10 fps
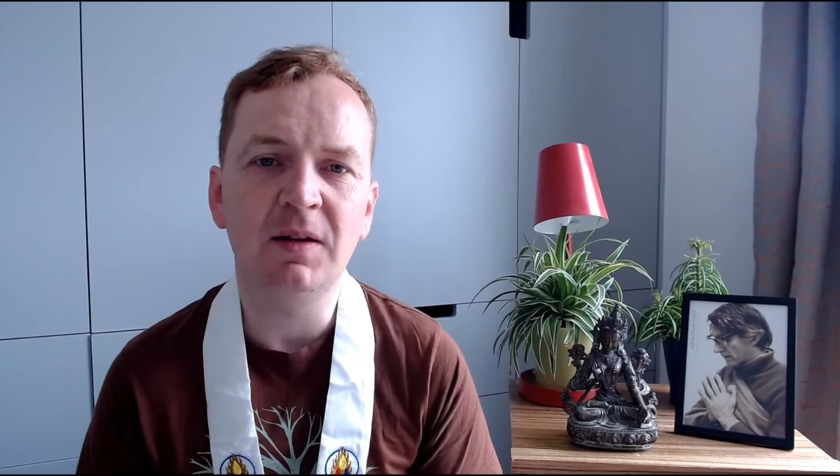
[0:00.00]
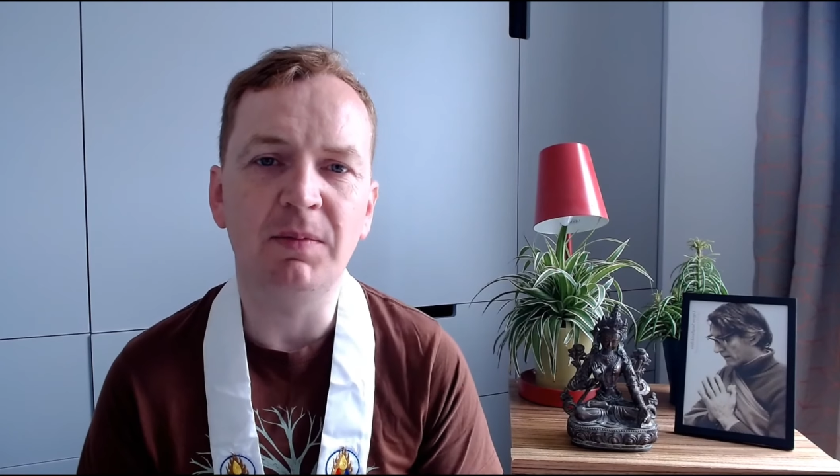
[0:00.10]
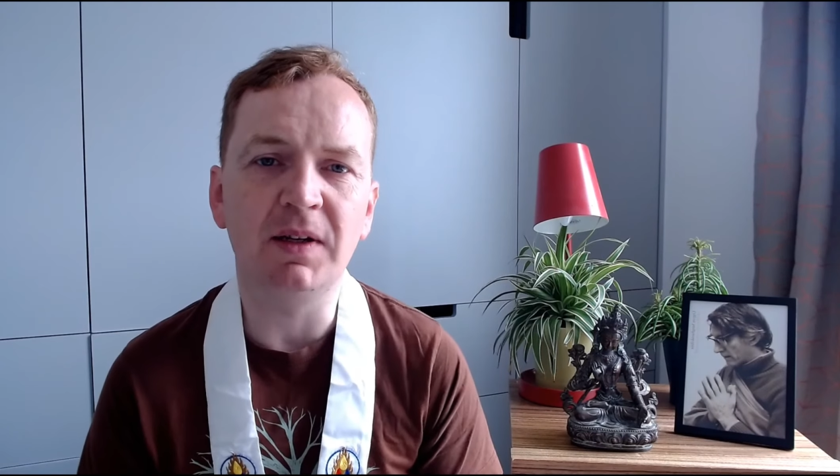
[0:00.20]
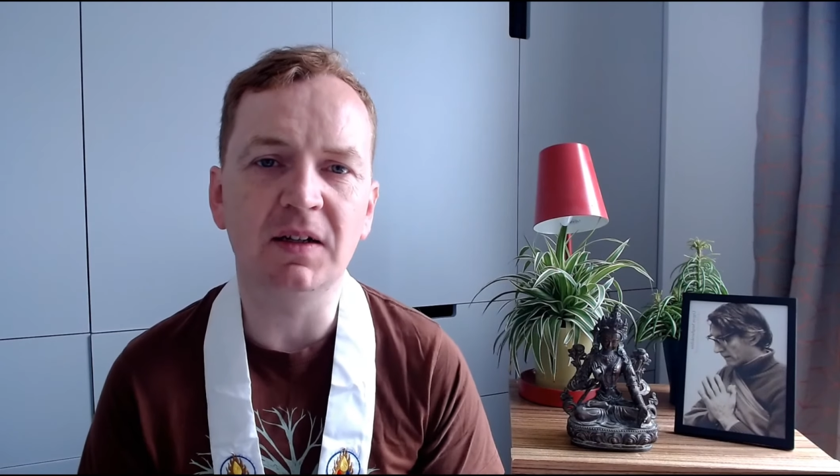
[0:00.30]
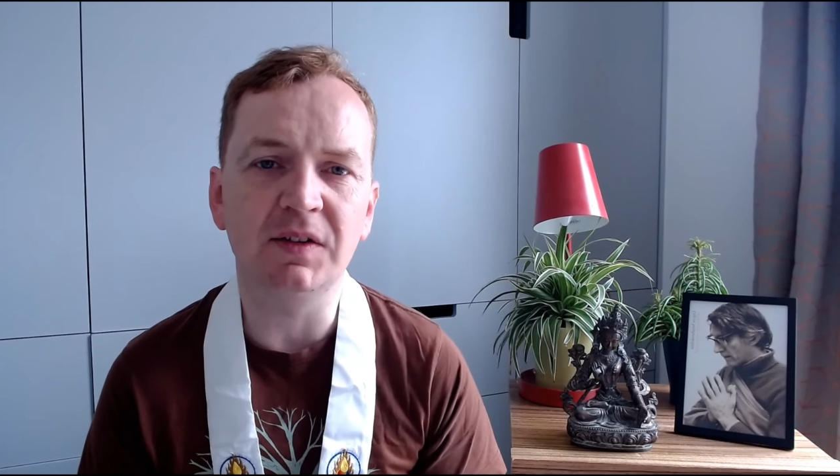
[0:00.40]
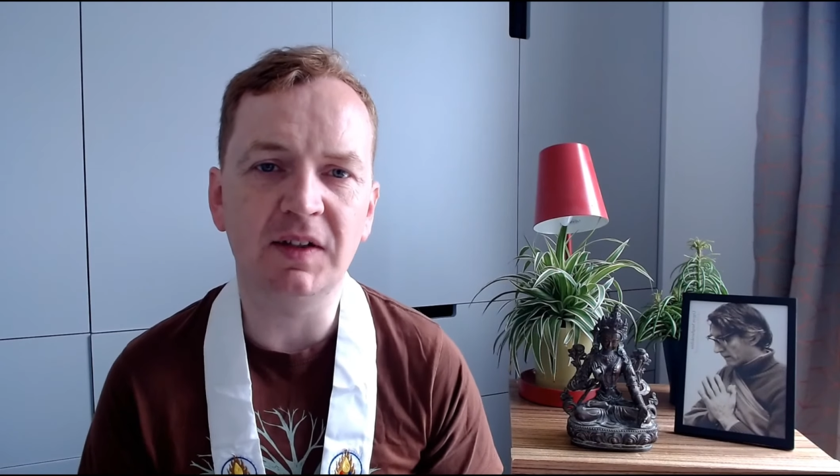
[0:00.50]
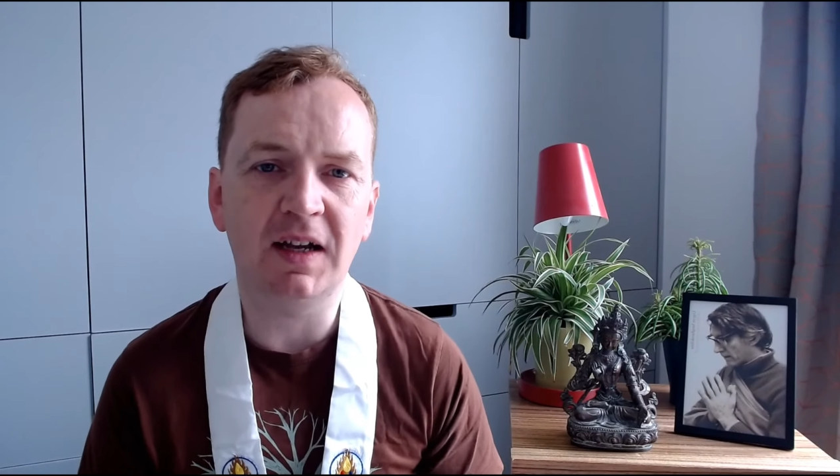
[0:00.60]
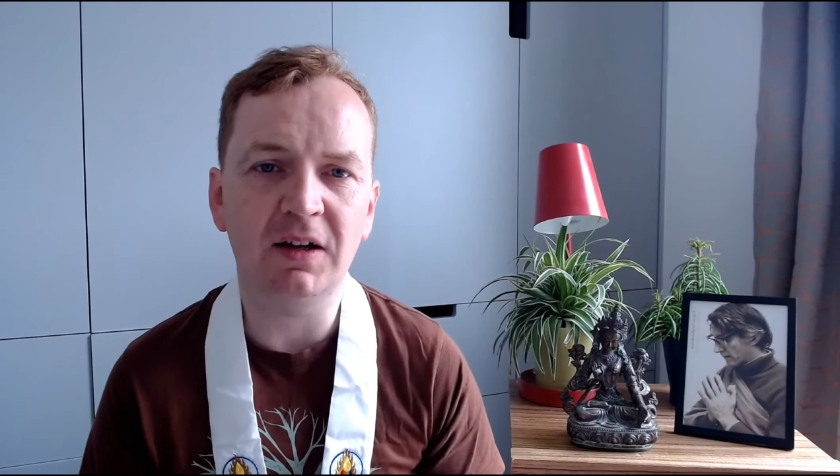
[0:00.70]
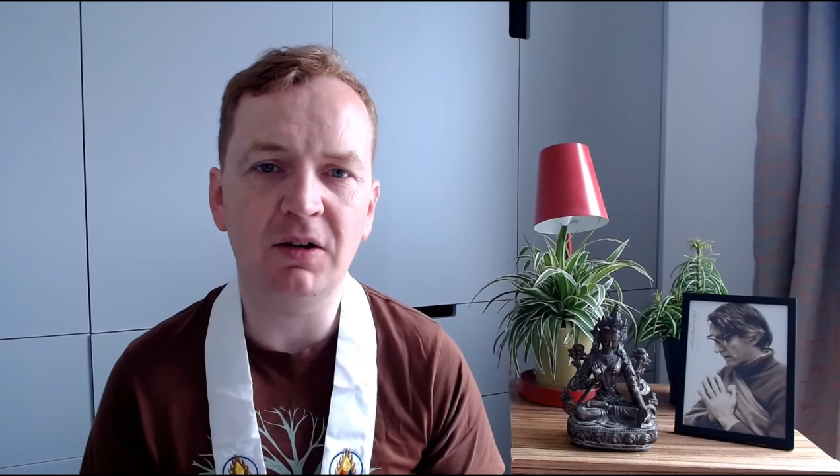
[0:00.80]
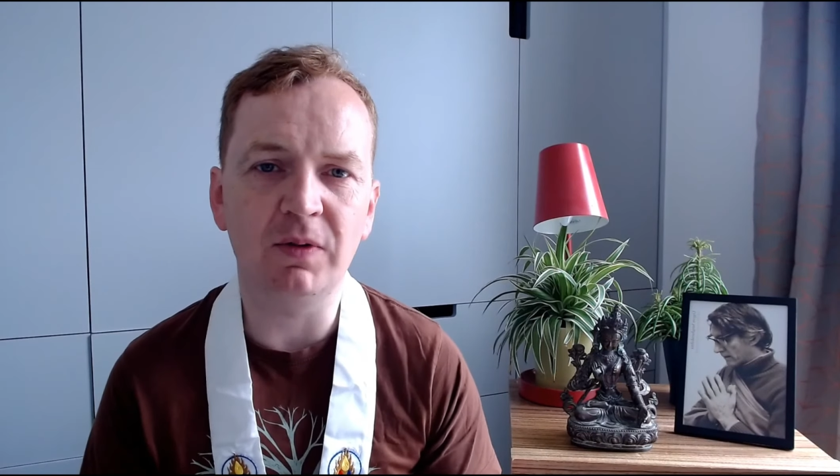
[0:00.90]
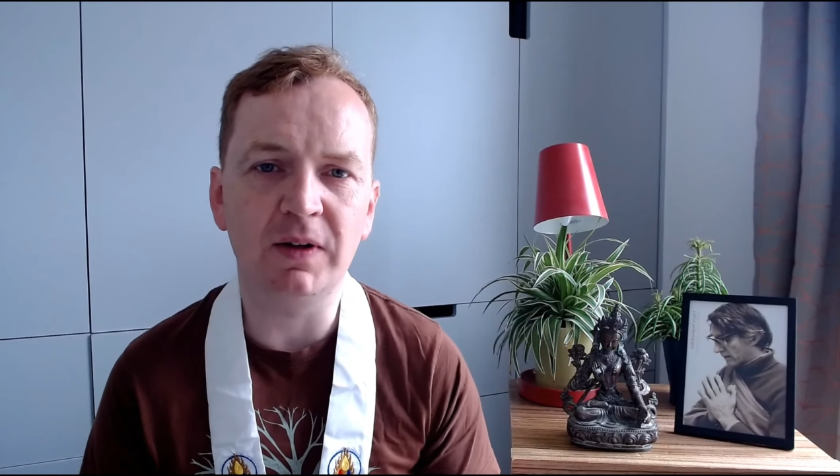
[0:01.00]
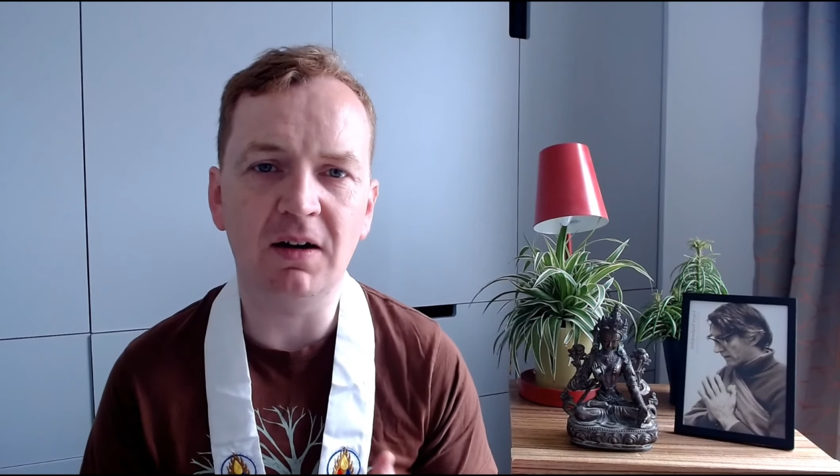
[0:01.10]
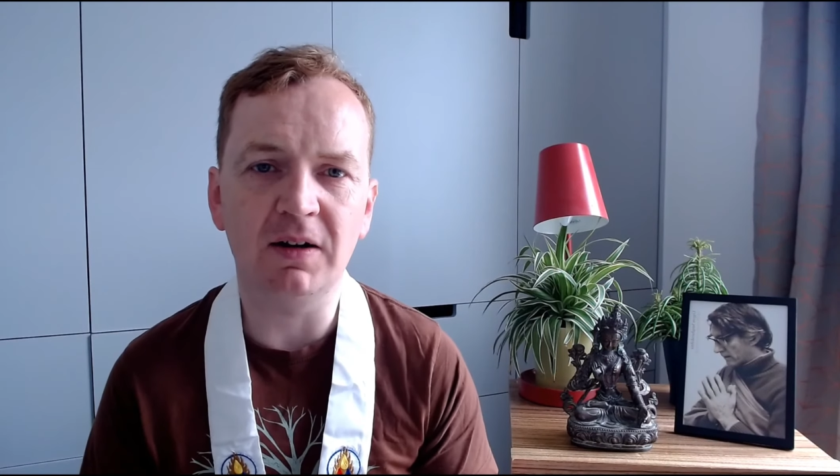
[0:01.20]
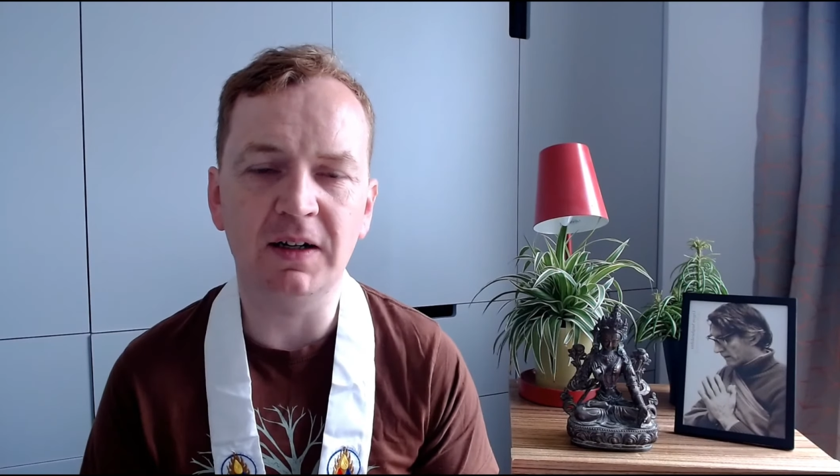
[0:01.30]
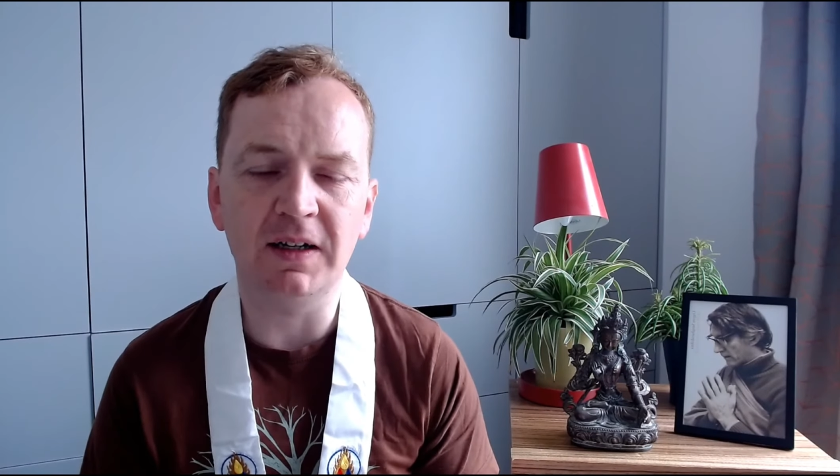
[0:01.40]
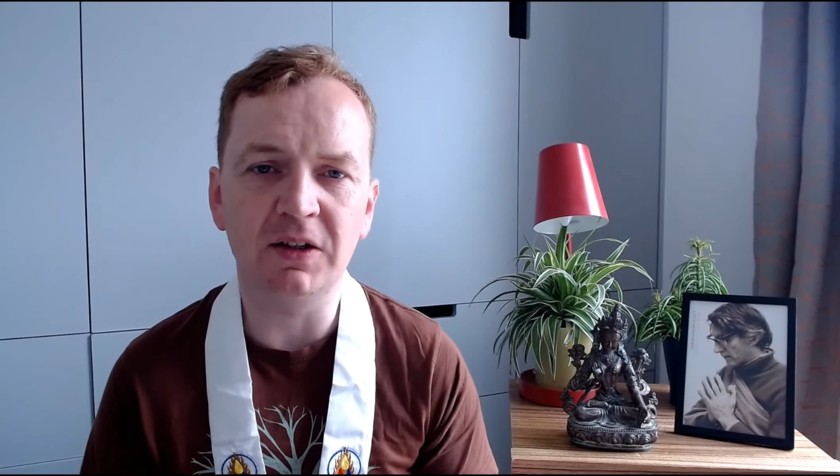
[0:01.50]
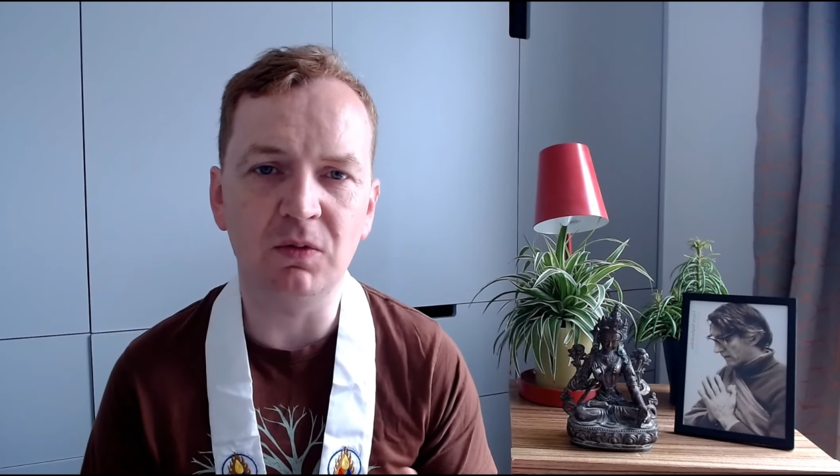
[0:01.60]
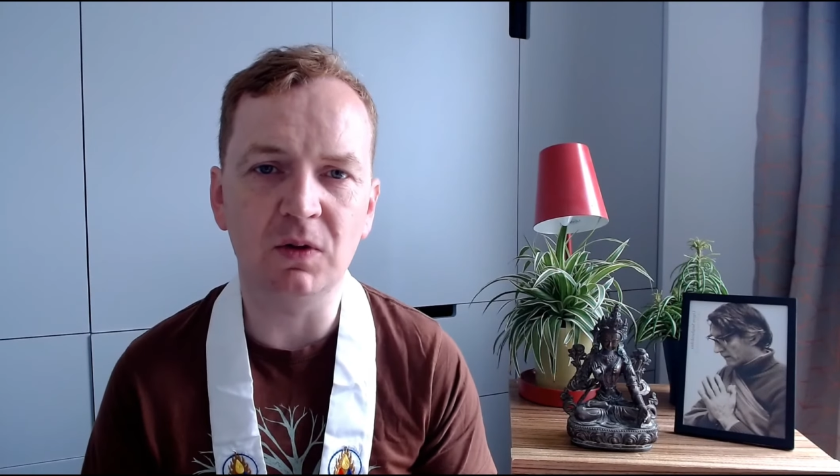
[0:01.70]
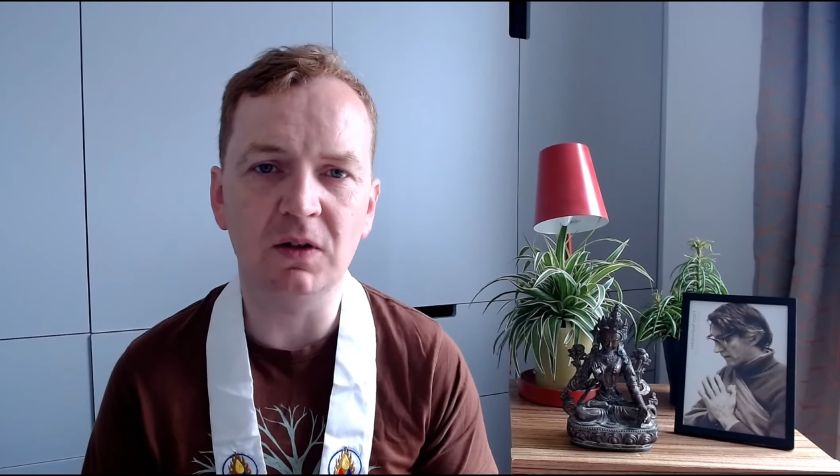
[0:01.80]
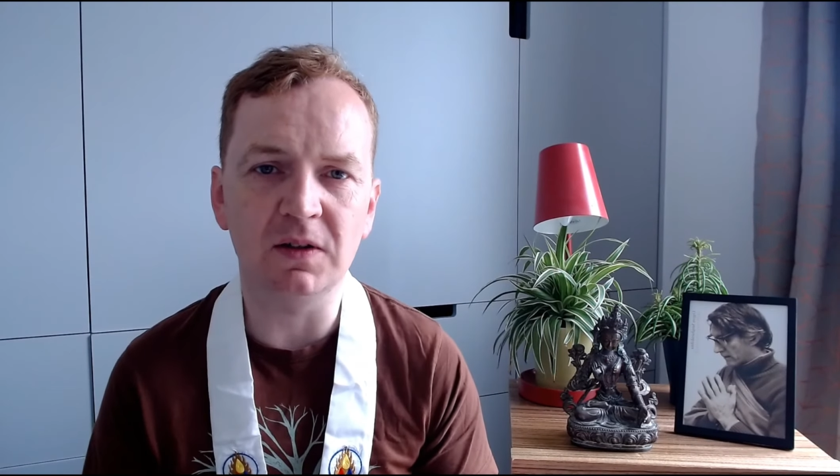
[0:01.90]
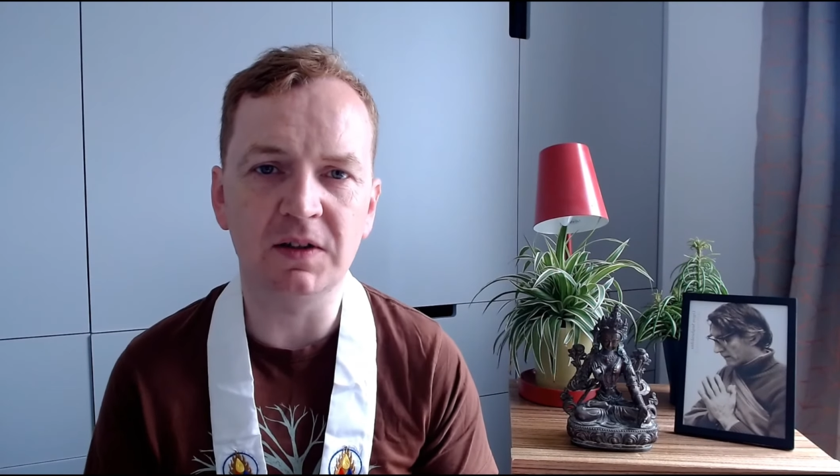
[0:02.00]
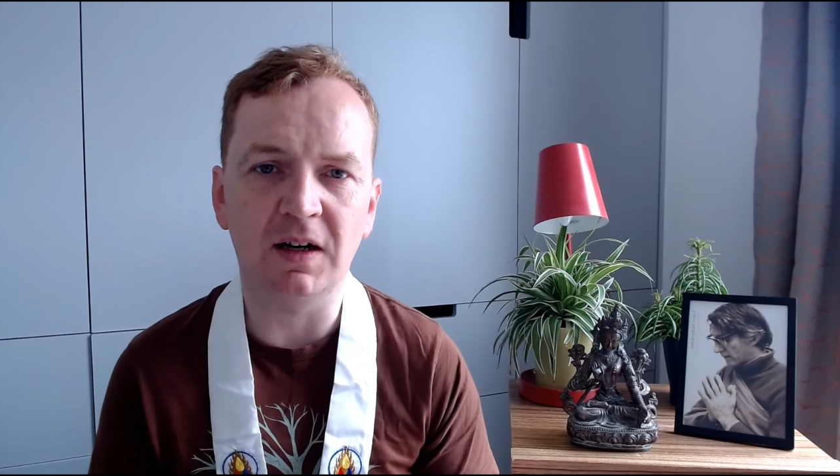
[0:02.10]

because how we are in the world,